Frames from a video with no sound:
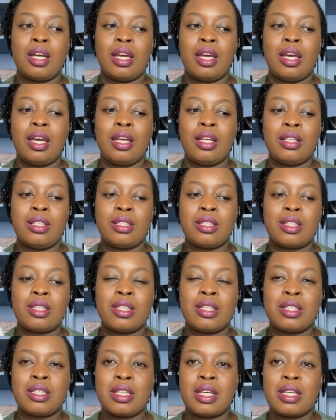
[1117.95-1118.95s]
and
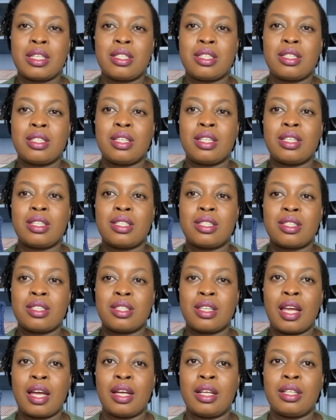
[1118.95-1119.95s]
the testing is
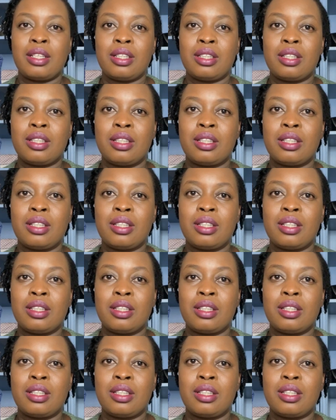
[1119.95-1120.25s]
done.